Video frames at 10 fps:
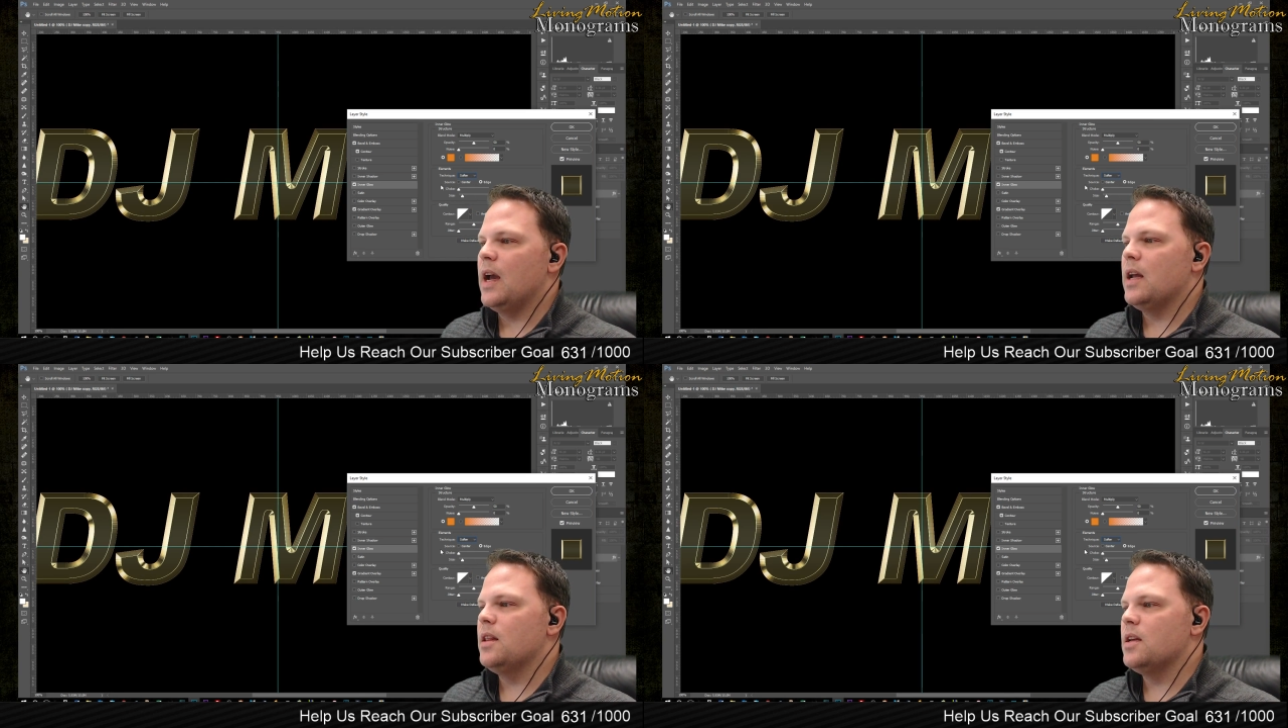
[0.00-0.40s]

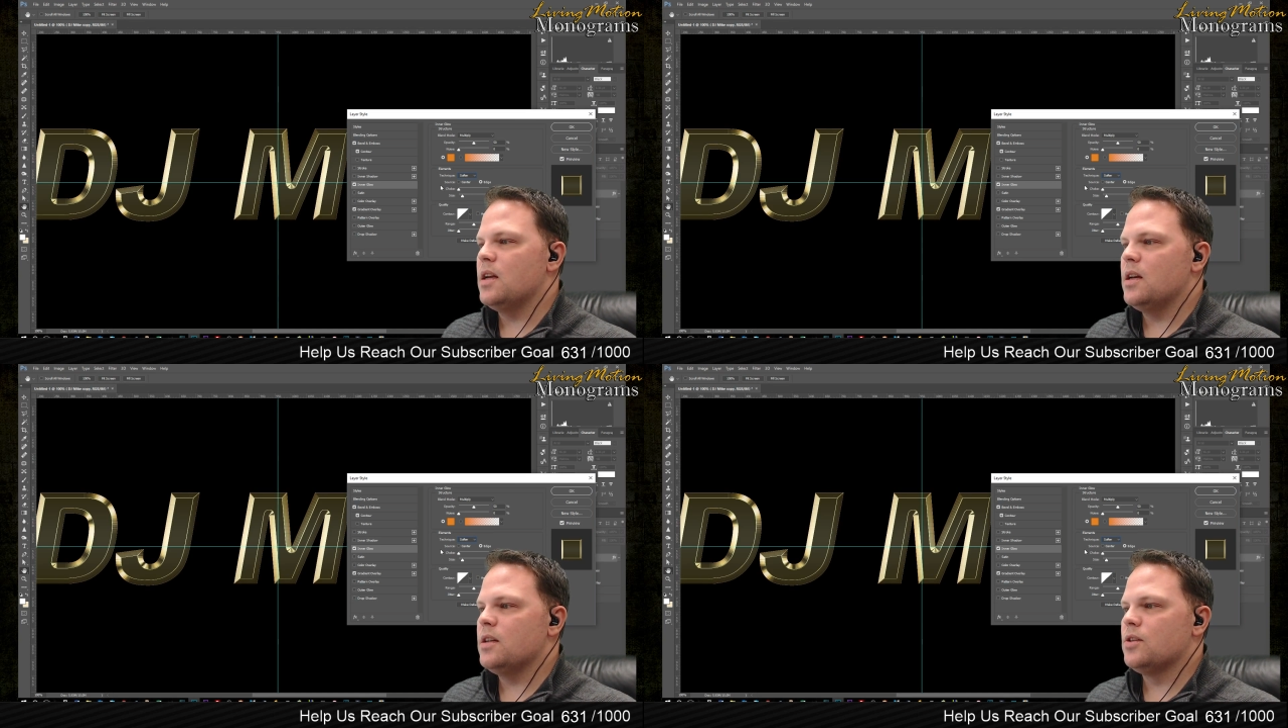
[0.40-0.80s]
And
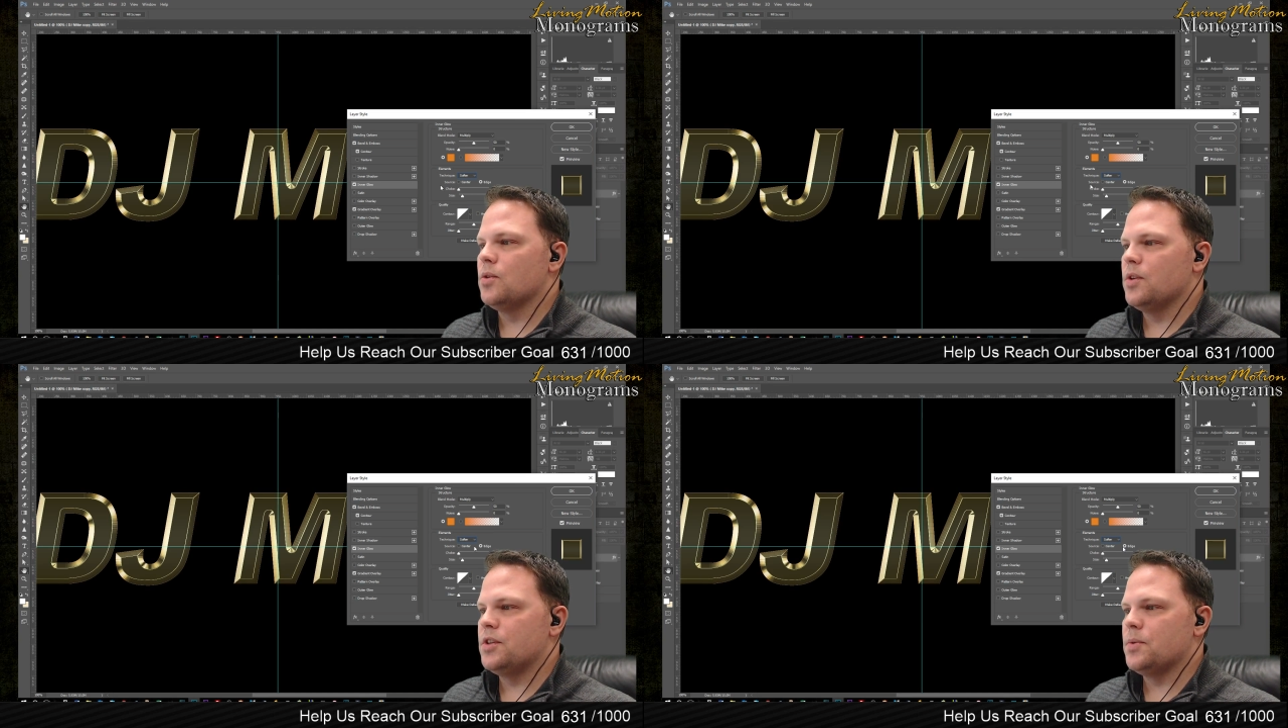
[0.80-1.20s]
then
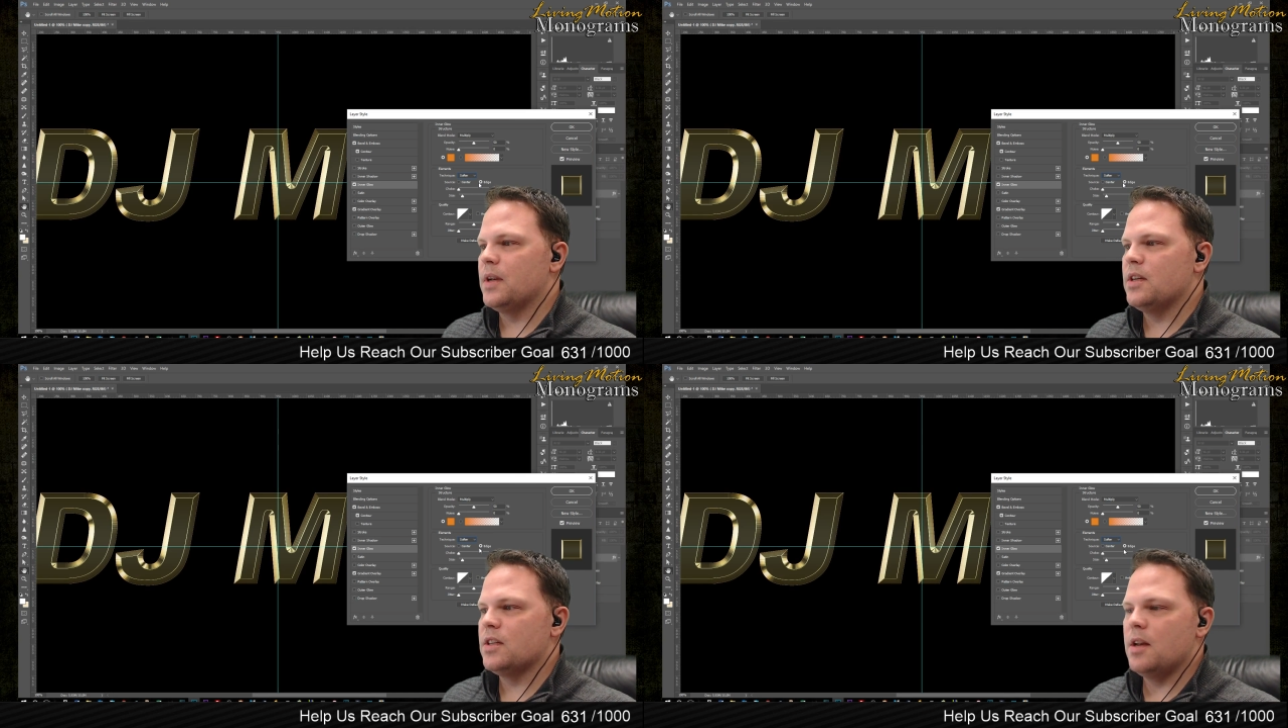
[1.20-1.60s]
source,
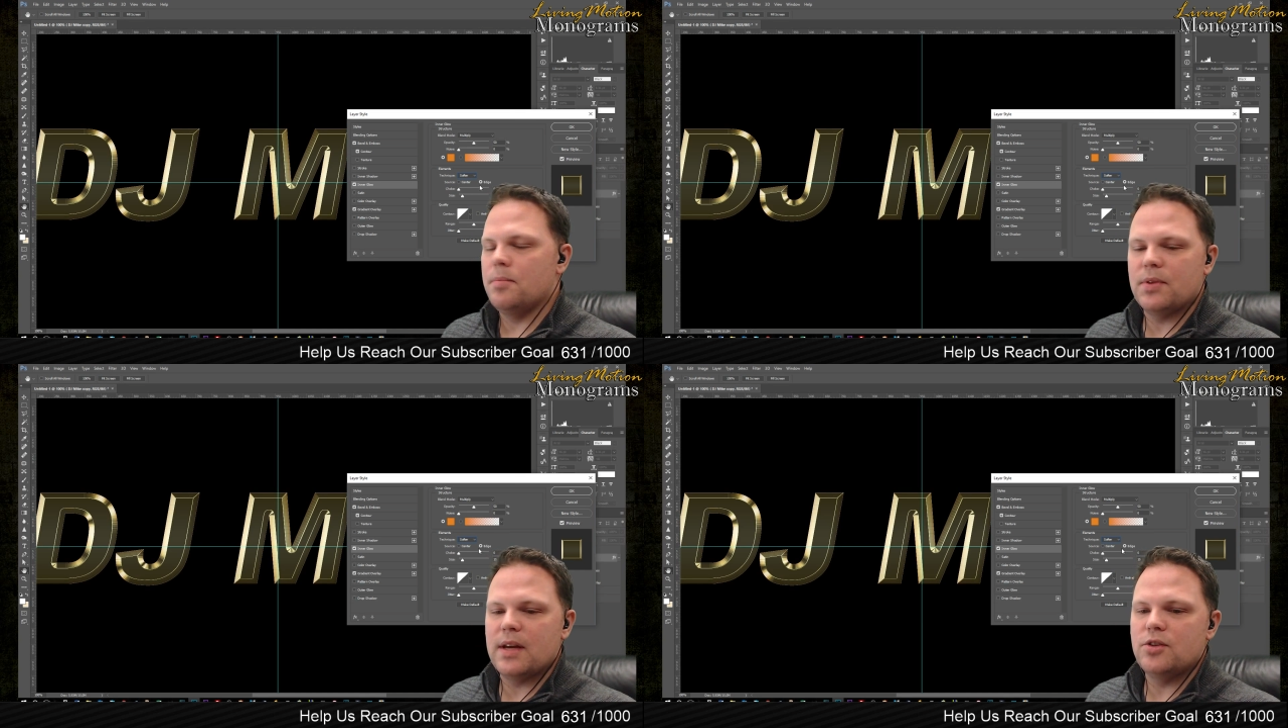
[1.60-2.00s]
we can just
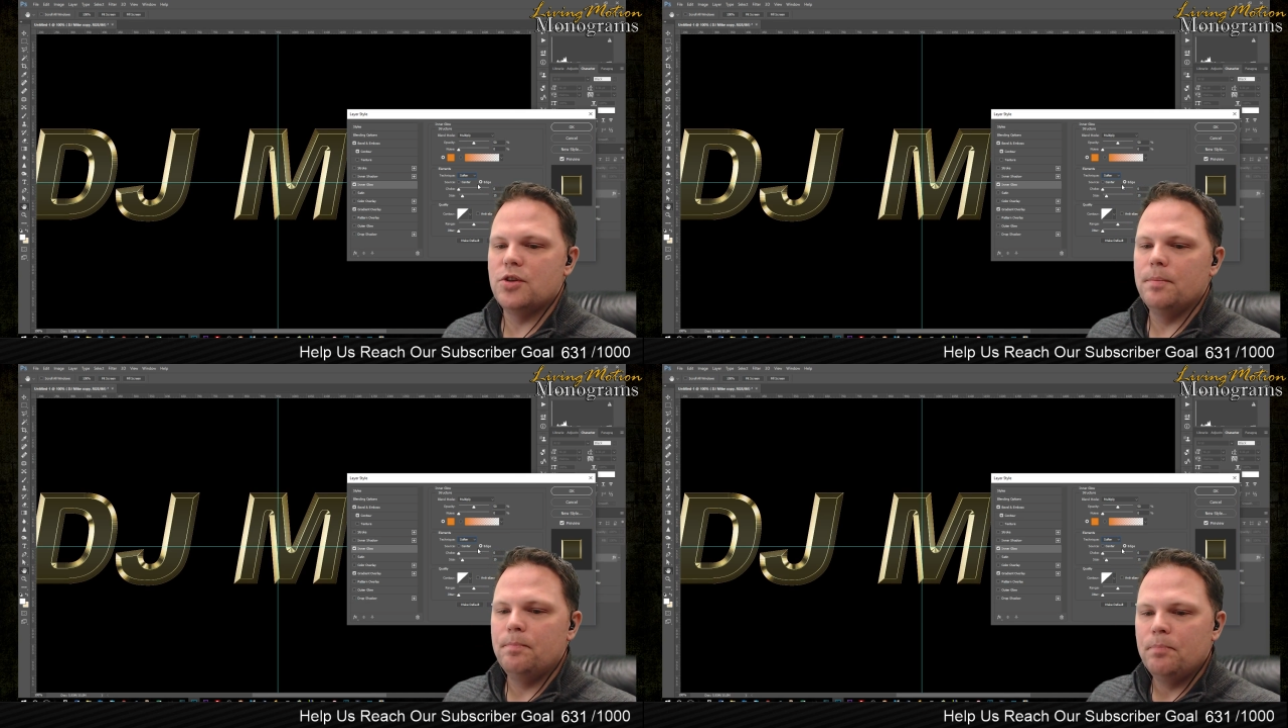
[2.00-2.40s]
keep with edge.